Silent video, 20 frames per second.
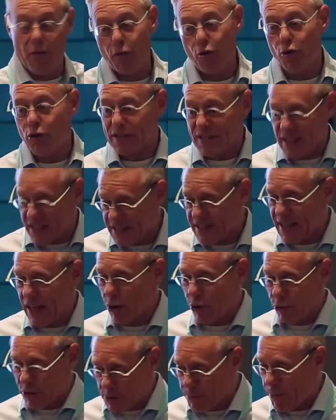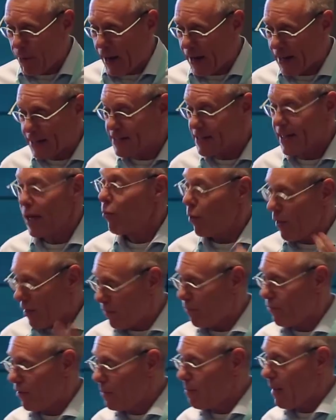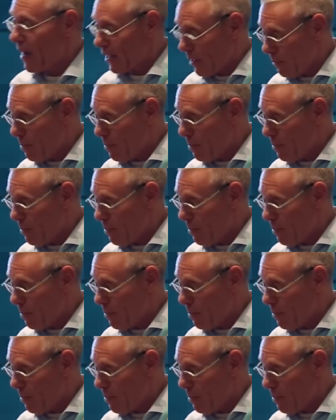Of course, a seller is biased. They want the feedback